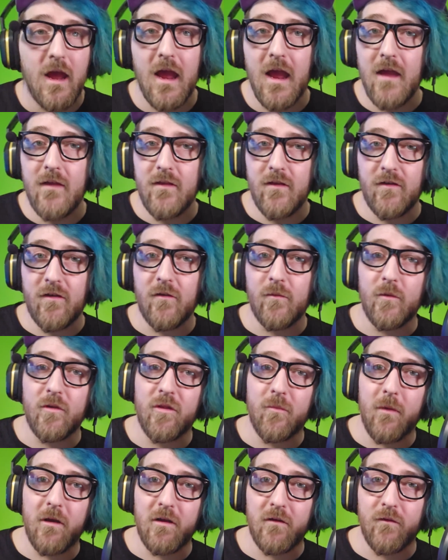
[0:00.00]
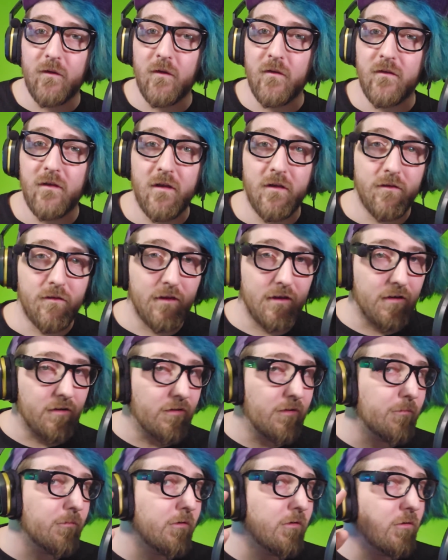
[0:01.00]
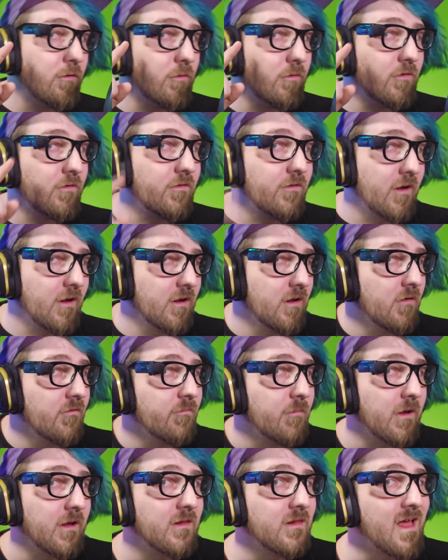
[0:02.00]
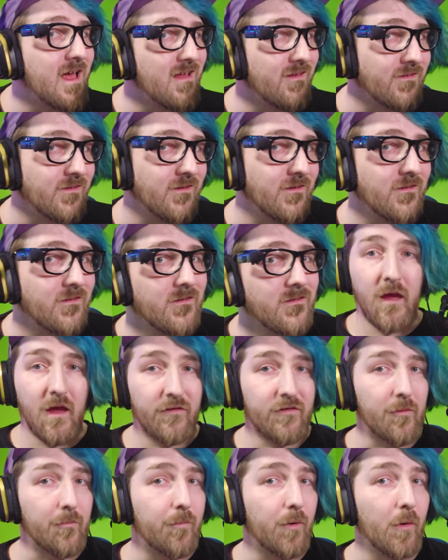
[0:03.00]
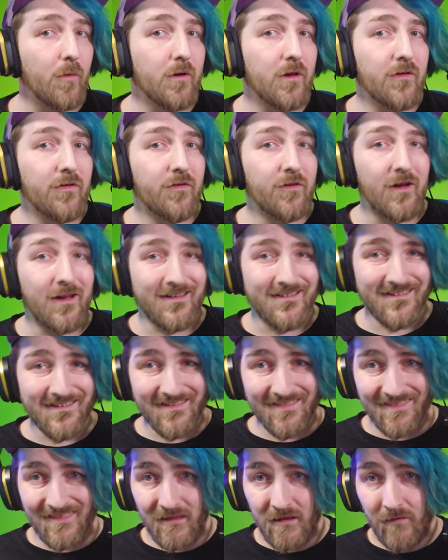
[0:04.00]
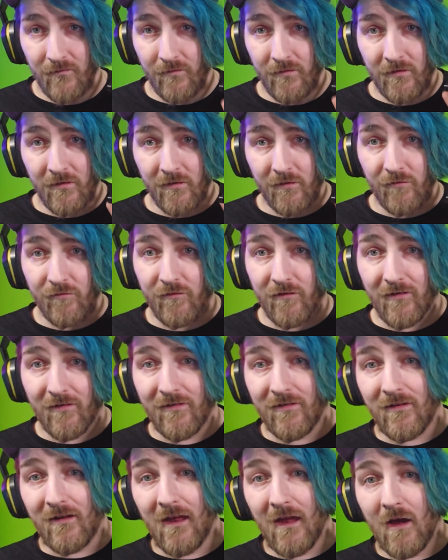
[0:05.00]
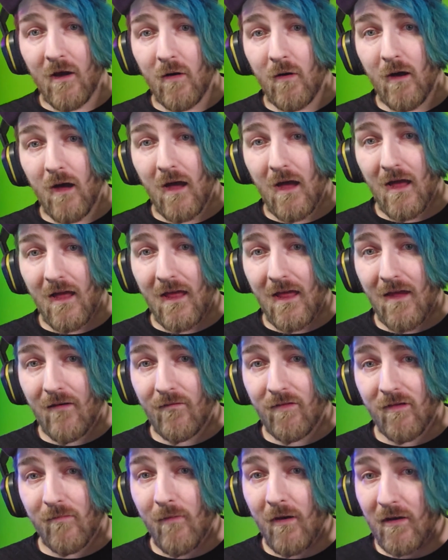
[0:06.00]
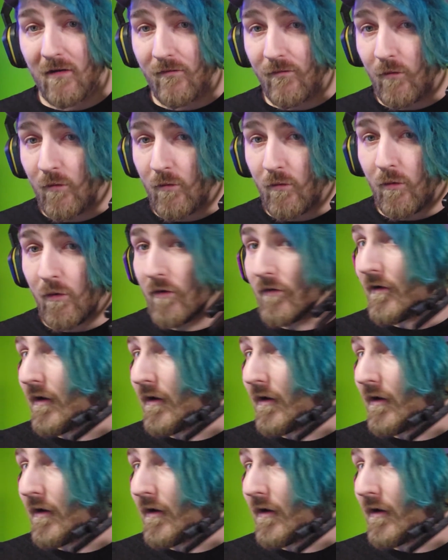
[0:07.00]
And this is what the microphone sounds like clipped to the side of my glasses. As a bonus that I didn't think of until just now, I have the microphone hooked